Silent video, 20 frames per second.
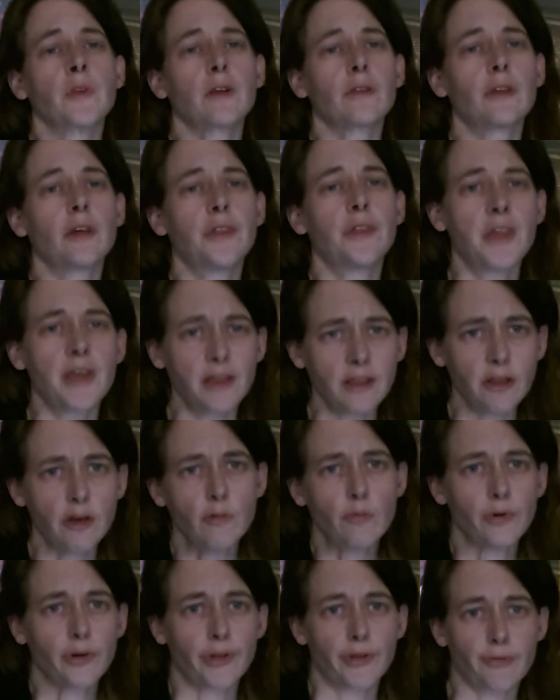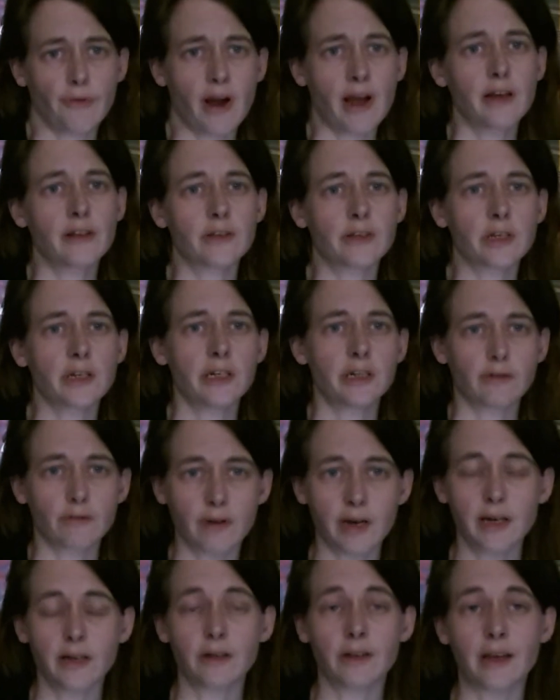the thing that will threaten to
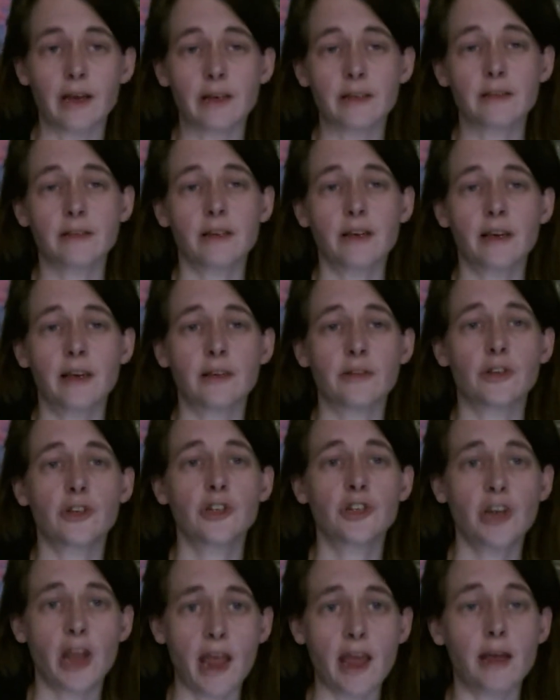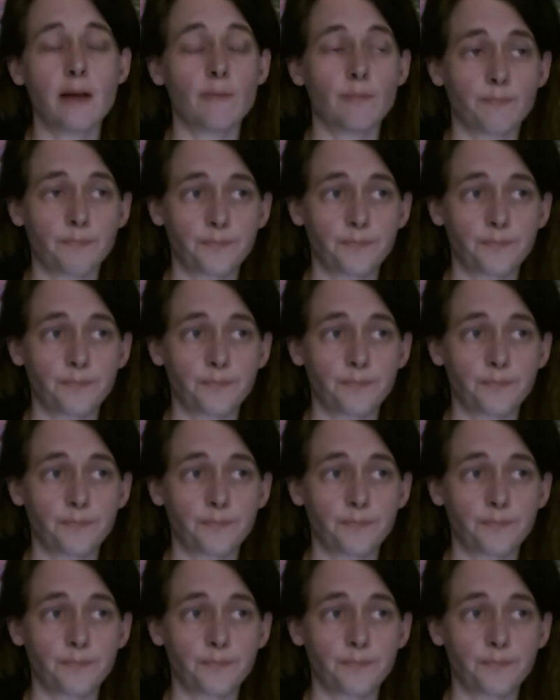derail this is shame